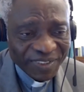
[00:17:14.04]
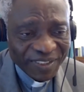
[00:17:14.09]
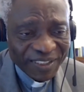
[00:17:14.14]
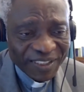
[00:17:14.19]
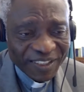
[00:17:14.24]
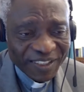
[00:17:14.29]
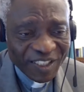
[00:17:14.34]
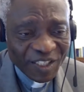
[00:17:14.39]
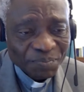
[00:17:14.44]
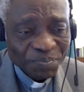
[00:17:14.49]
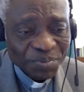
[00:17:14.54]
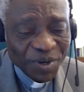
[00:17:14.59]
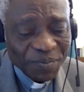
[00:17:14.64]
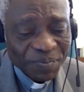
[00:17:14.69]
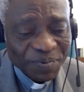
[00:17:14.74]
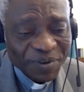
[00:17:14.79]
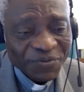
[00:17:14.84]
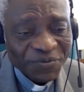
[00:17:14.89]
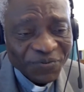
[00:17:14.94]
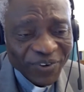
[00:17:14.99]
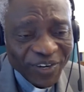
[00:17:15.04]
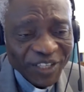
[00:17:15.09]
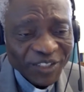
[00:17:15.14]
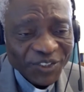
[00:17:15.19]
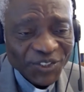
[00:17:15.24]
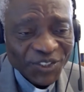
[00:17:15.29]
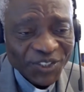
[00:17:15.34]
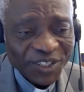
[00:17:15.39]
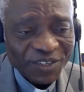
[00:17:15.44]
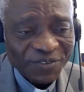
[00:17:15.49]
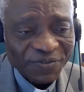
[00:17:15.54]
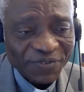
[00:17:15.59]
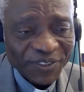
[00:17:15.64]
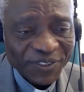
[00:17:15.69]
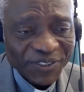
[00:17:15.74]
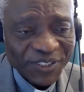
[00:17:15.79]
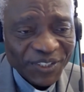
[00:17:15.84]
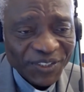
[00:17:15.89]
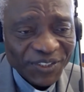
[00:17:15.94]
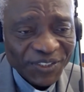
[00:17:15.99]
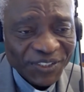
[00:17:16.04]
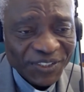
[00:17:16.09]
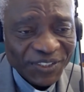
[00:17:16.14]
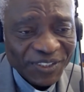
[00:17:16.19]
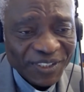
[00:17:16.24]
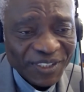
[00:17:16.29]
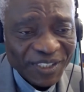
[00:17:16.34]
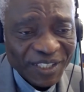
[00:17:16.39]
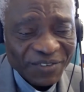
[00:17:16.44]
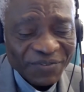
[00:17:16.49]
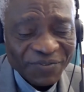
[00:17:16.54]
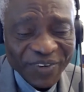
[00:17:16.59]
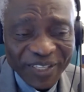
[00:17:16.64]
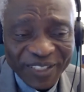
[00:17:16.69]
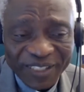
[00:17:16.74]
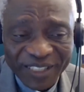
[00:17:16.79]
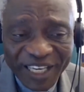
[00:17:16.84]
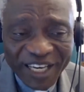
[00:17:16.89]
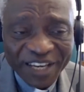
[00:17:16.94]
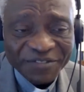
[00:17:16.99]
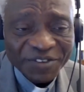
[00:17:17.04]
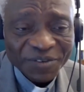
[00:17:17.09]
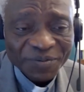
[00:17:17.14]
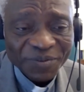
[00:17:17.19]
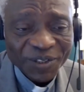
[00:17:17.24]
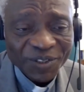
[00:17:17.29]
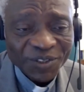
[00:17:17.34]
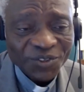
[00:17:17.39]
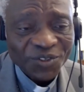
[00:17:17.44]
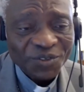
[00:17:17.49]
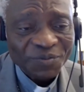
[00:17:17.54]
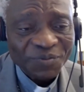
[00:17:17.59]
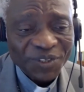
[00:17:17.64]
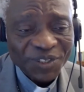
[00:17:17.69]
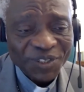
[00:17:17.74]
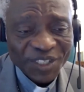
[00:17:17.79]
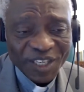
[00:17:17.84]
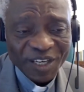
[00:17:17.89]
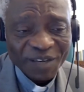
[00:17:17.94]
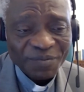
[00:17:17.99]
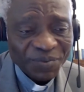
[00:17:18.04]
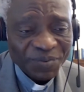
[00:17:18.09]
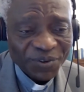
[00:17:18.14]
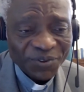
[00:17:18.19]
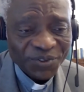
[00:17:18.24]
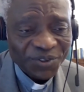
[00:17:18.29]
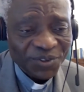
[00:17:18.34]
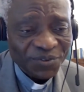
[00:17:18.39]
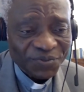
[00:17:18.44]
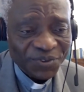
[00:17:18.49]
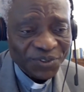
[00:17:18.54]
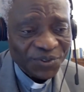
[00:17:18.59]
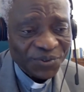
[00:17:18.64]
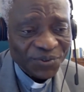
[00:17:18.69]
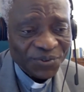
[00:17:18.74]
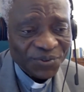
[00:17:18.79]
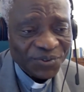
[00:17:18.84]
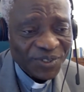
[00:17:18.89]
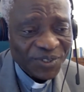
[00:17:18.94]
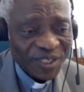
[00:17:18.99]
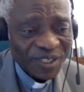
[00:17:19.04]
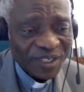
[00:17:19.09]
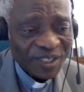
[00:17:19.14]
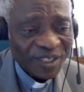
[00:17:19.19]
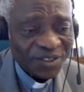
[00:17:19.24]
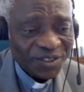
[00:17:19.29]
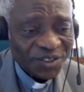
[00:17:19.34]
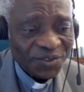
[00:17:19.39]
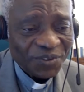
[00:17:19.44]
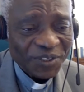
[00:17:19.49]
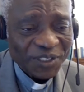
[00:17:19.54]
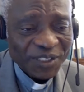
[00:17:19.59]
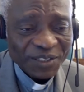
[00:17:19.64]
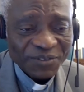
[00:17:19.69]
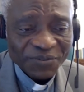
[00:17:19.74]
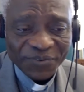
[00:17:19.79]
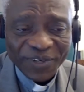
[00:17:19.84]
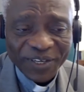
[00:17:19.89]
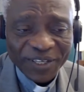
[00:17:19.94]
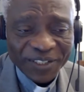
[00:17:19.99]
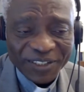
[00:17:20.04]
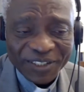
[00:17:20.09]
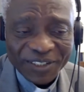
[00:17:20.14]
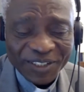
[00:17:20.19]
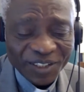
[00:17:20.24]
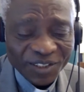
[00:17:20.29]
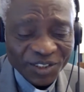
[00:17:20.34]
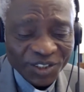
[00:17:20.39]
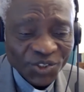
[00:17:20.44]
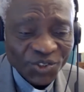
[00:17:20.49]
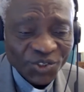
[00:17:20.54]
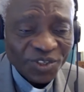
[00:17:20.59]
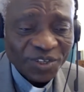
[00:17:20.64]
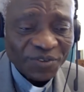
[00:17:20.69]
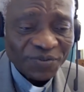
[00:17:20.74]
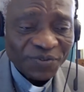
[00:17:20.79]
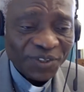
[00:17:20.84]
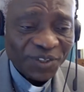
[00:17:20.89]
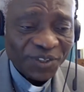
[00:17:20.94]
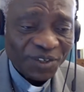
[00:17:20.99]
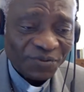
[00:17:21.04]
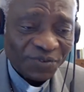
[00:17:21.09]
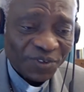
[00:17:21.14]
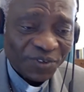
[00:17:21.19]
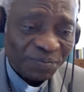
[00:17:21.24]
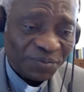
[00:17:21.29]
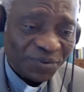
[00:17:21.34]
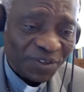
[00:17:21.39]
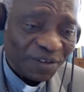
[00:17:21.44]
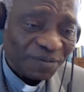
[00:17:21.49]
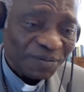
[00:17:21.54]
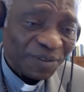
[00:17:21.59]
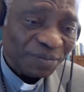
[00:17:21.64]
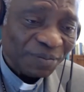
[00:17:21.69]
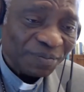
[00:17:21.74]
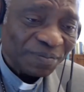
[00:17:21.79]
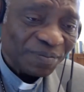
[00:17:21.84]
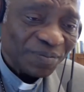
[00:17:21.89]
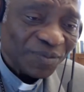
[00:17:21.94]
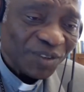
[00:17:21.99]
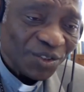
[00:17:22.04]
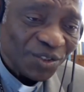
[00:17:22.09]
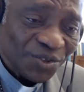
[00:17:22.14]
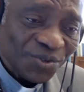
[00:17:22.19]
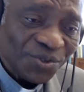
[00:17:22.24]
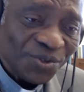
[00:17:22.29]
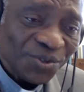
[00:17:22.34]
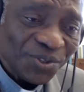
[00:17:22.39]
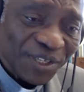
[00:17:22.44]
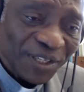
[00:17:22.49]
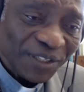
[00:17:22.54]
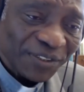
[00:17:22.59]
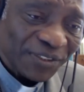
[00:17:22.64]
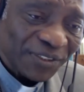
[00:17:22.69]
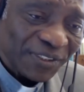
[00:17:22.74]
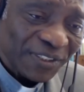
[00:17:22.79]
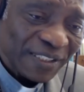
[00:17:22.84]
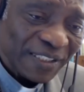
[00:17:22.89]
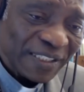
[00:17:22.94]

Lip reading: The Pope invites the conversation, invites everybody to bring their point of view towards a finding, a discovery of a problem to this.